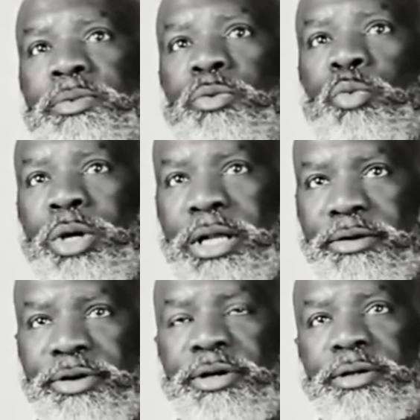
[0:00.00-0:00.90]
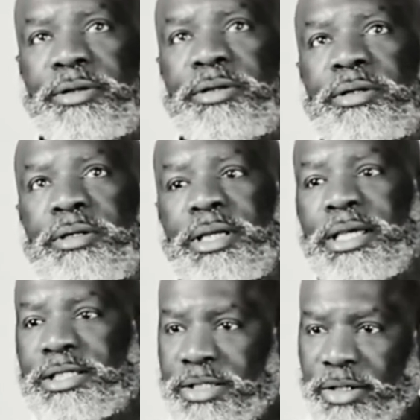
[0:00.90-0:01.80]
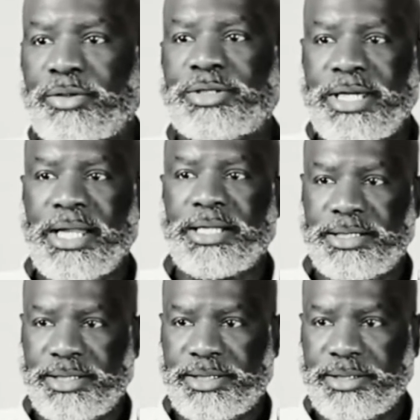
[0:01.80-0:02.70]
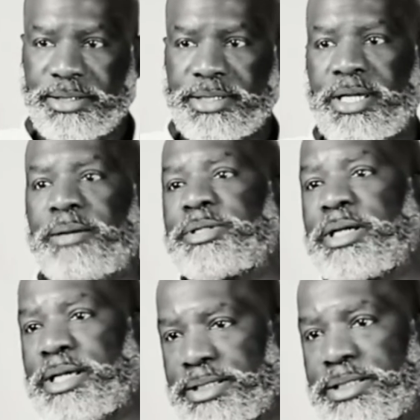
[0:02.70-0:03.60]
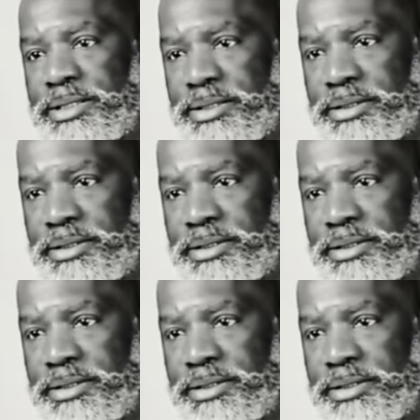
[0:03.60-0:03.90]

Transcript: whatever external challenges come to us